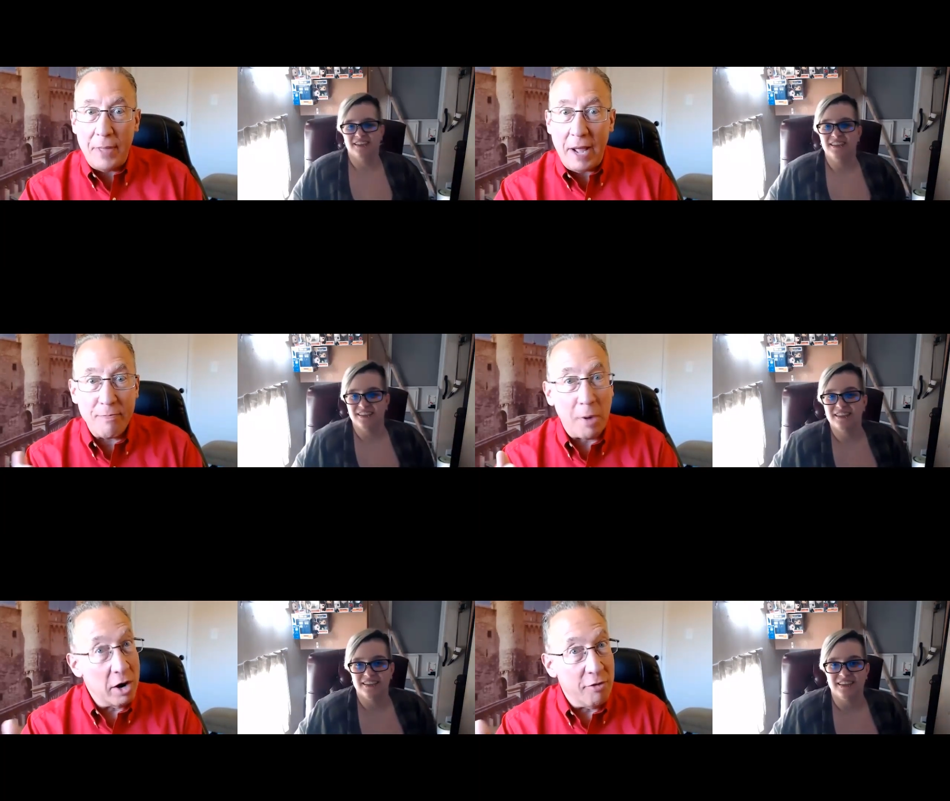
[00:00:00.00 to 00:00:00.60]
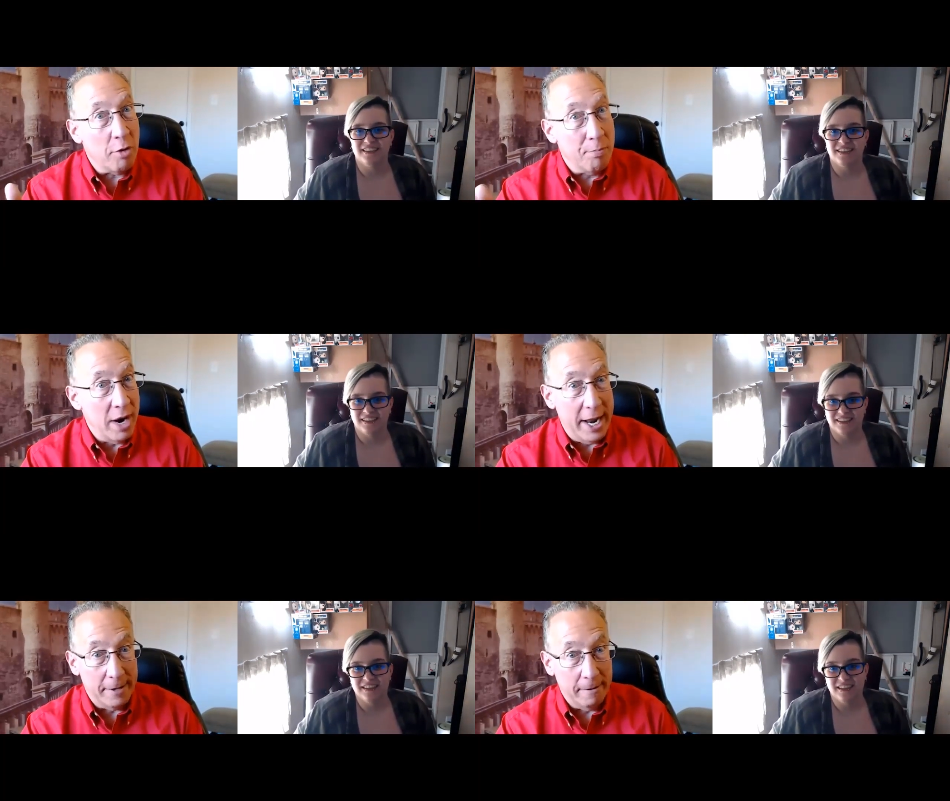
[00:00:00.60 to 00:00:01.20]
Speaker 1: part of her
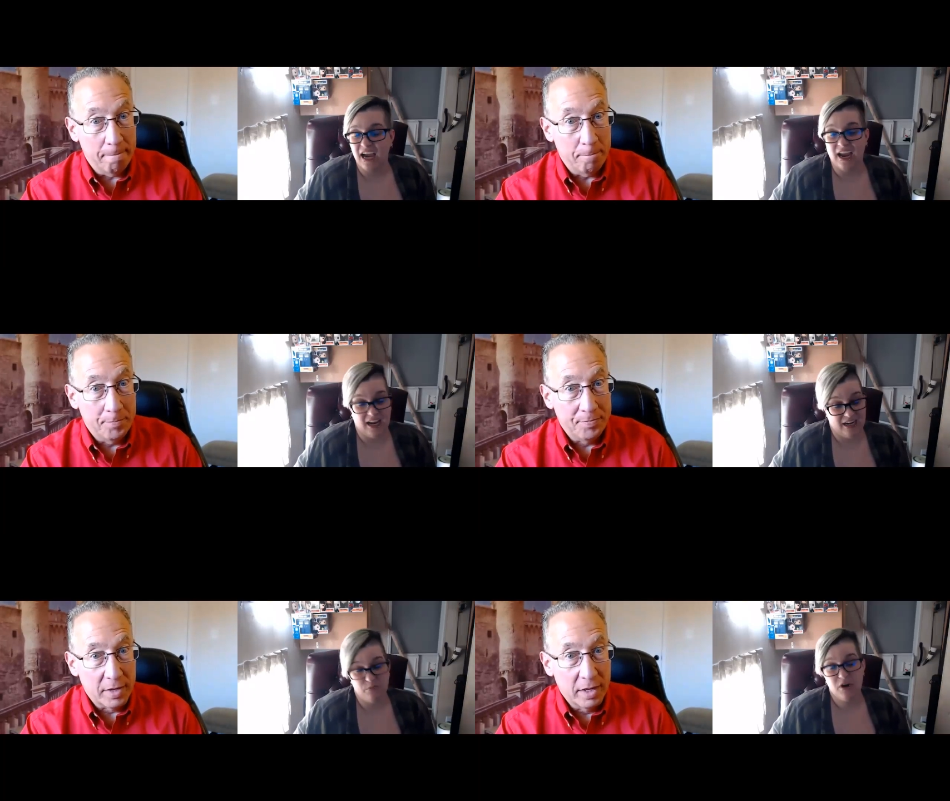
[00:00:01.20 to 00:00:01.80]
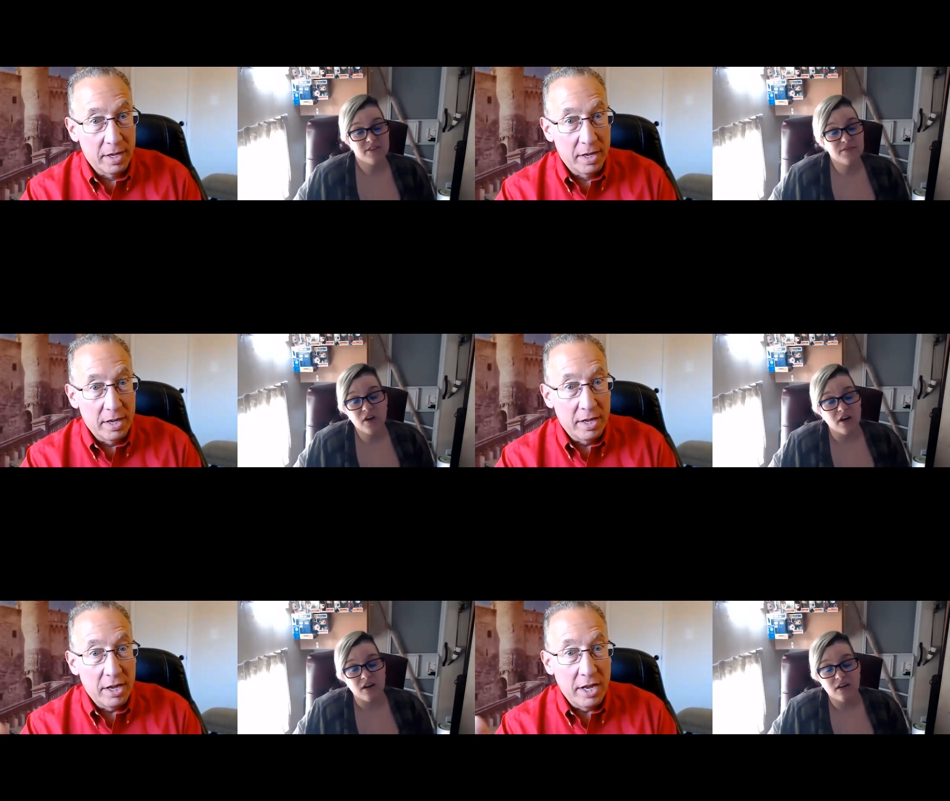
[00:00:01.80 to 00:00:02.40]
brand.
Speaker 2: And it works
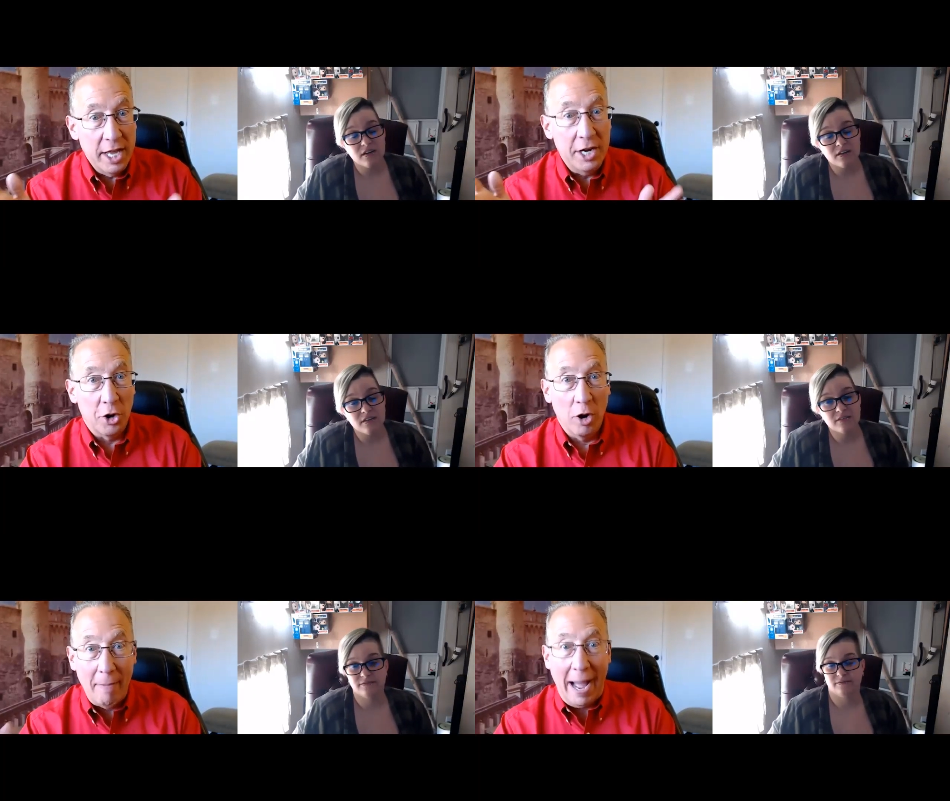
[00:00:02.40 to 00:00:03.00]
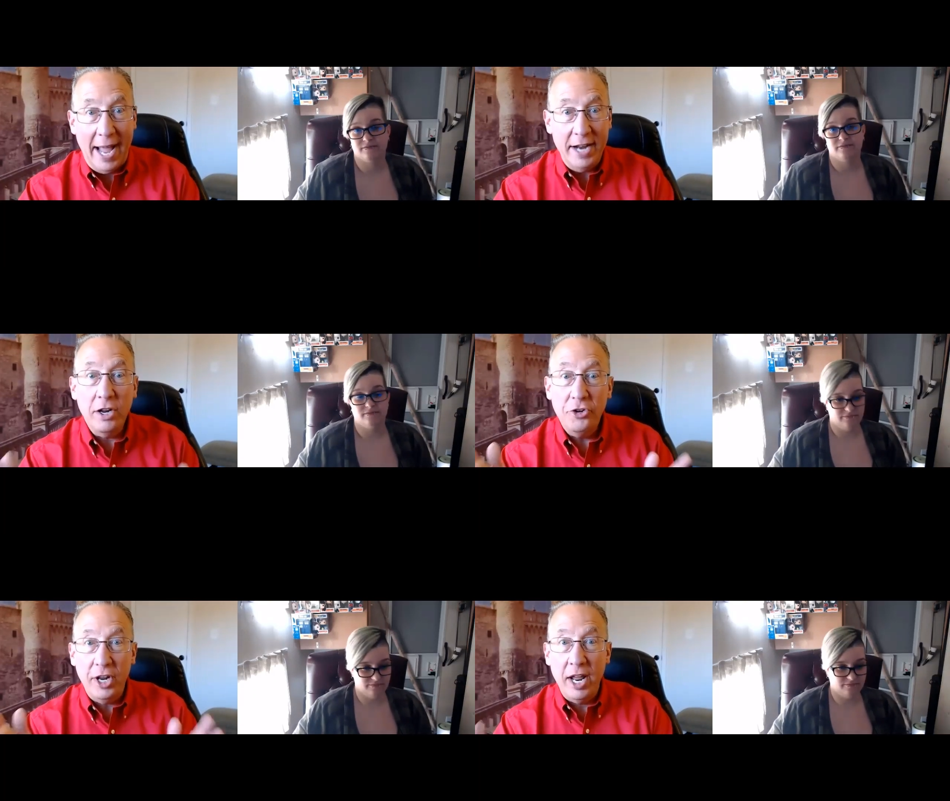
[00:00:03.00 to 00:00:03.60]
for her.
Speaker 1: In her
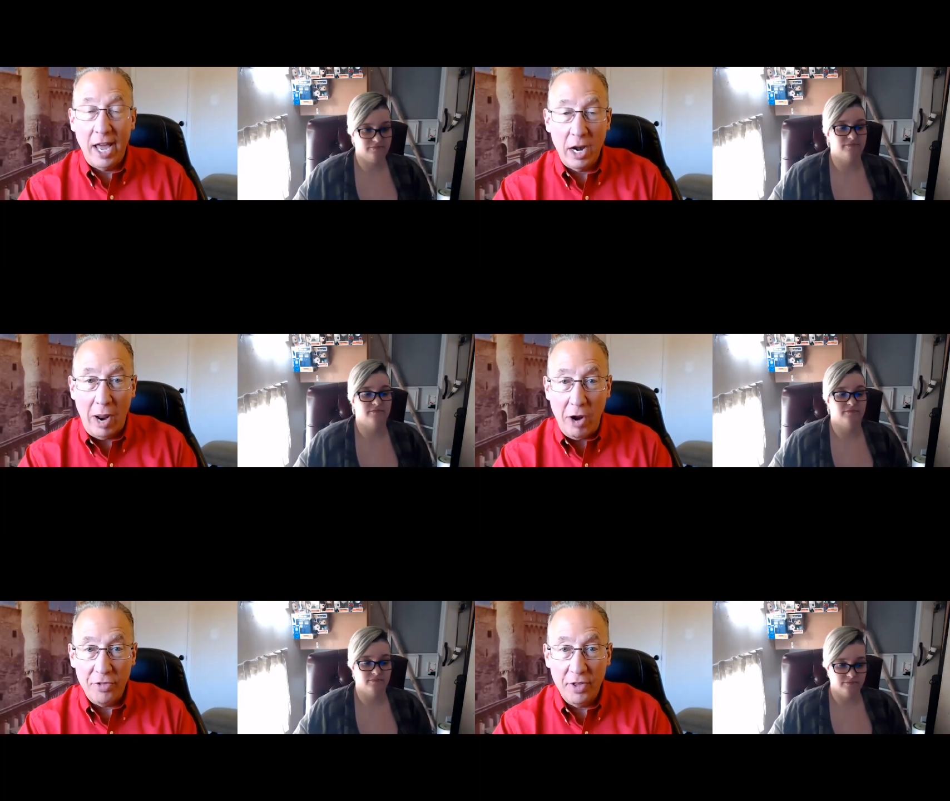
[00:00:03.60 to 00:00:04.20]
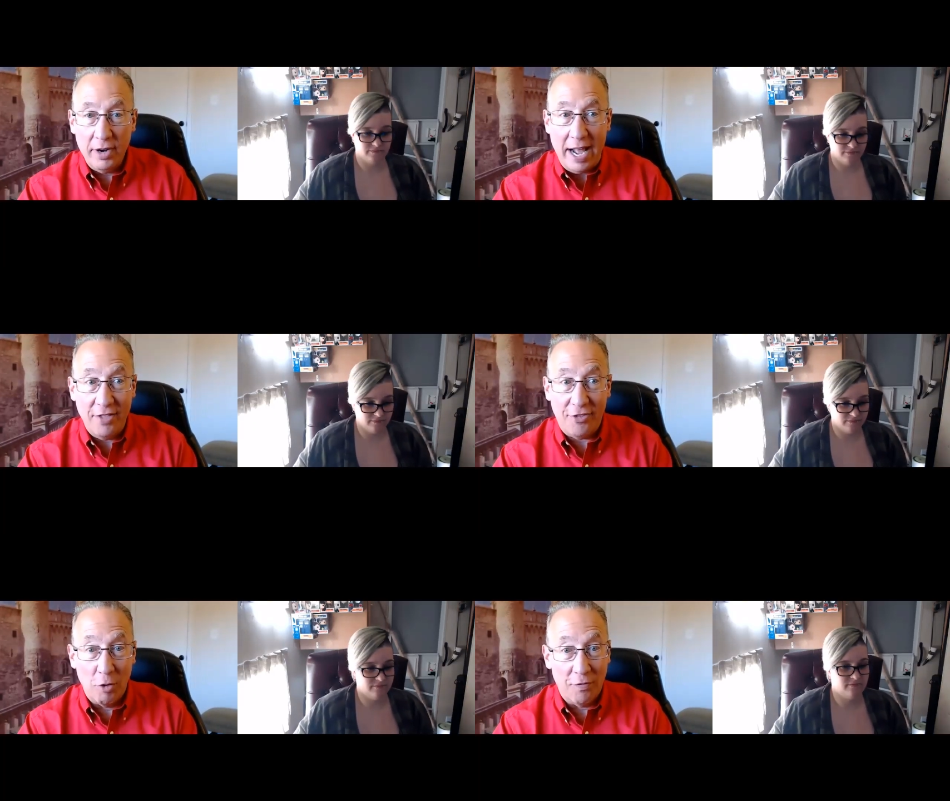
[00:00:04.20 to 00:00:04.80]
mind, she can get away with it. And
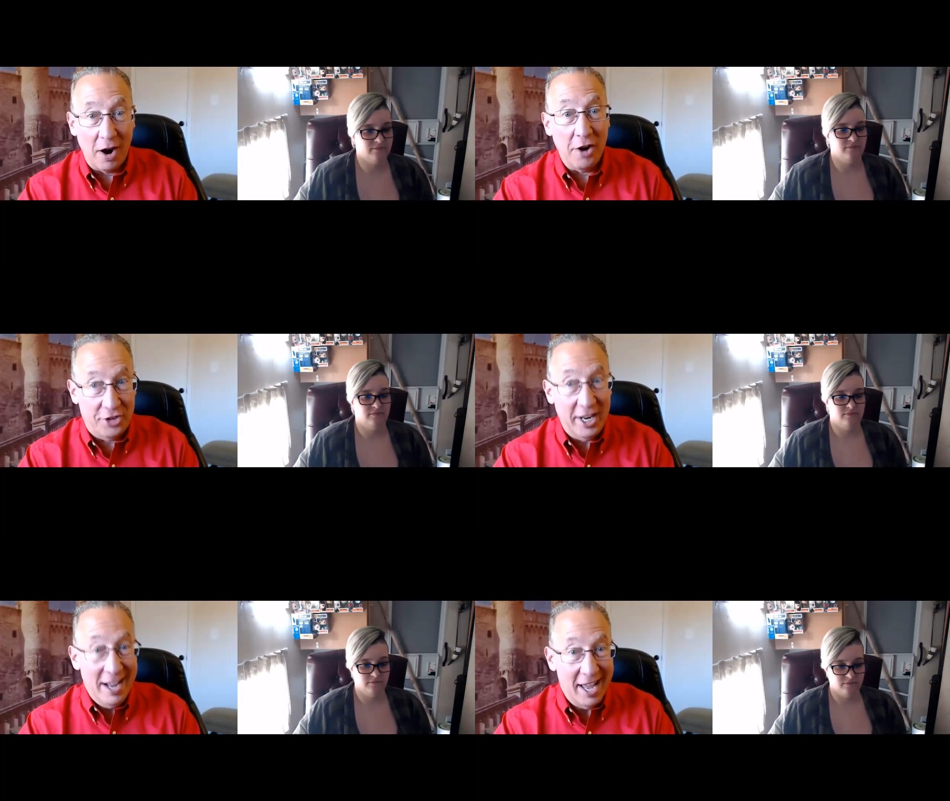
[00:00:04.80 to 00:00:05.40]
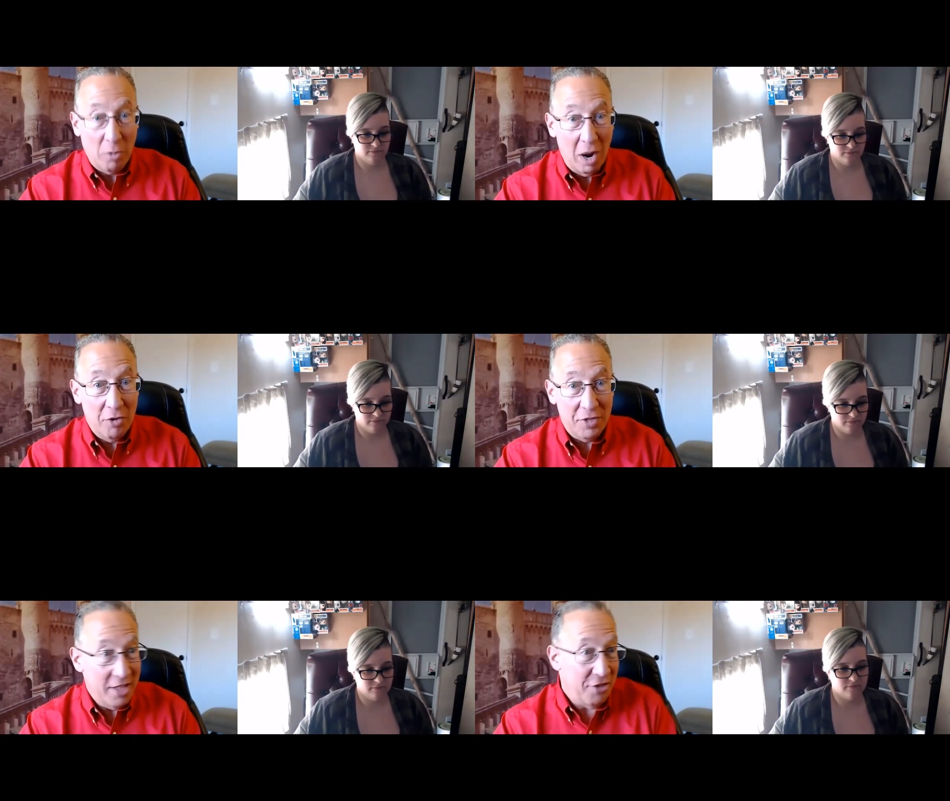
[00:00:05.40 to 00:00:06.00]
so far she can get away
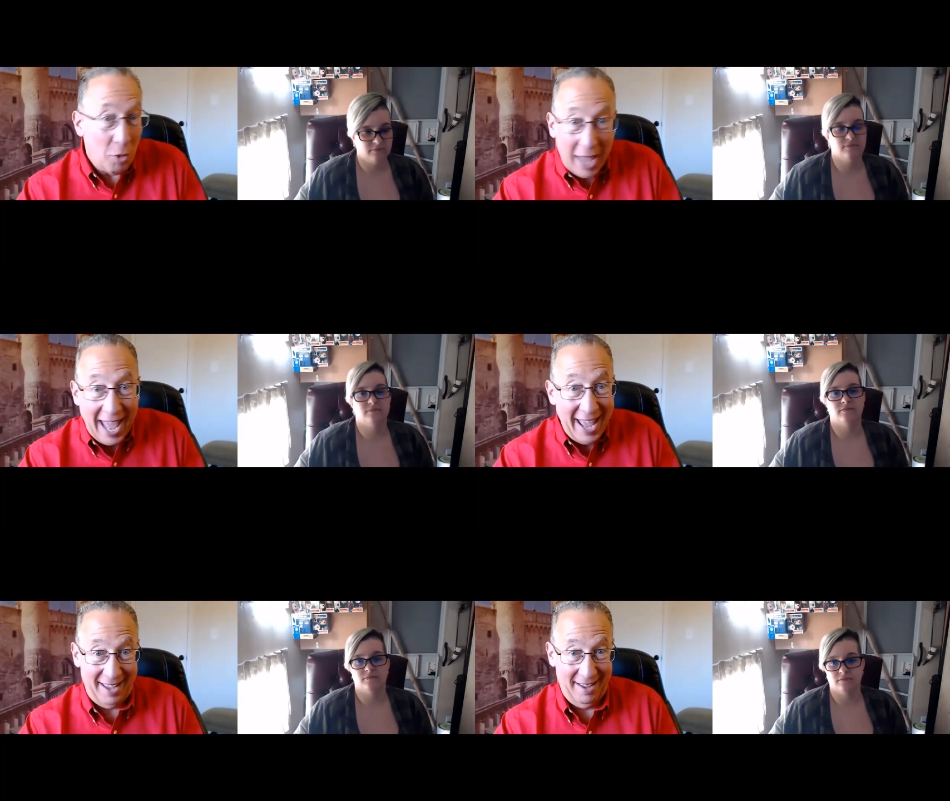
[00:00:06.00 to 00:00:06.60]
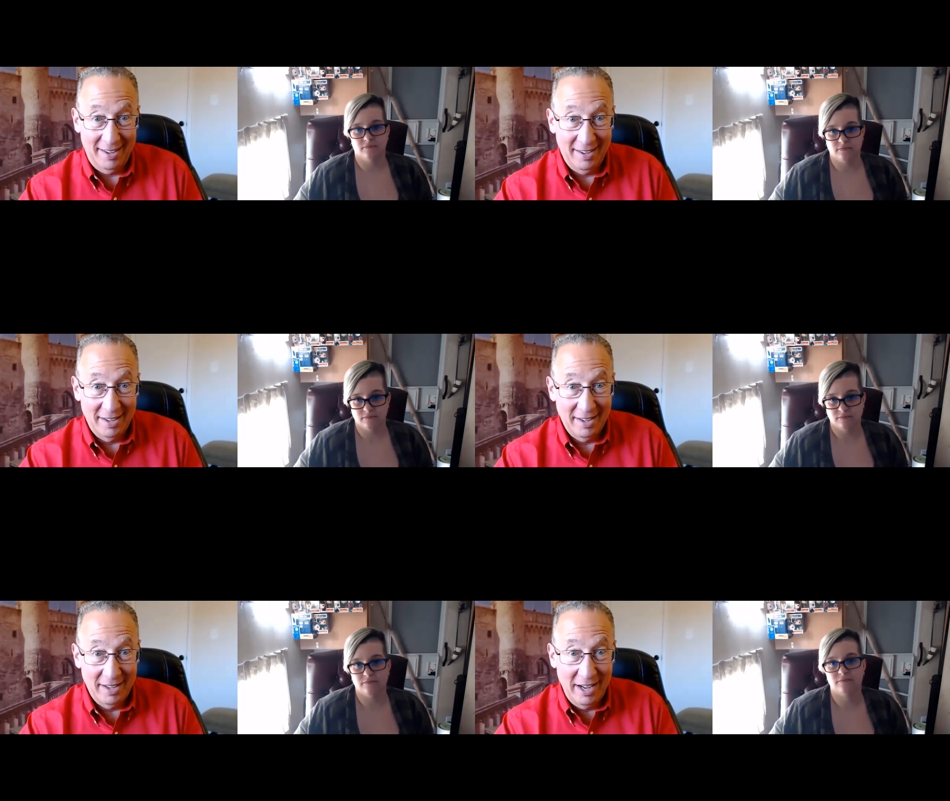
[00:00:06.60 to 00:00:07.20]
with it. It's okay.
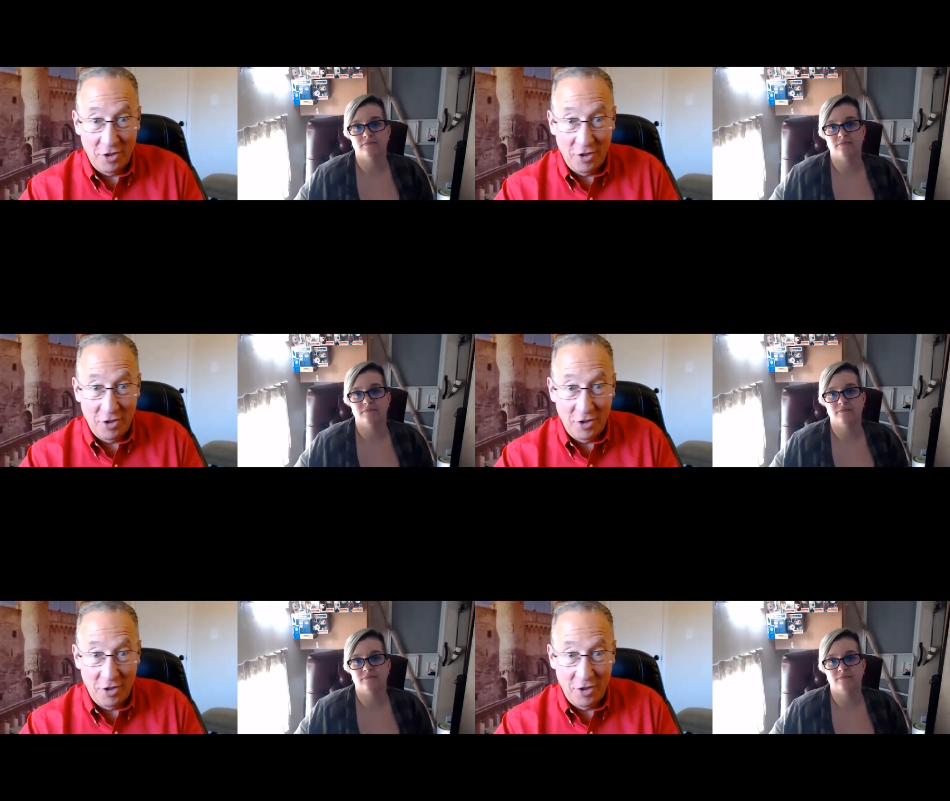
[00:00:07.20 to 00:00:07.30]
It's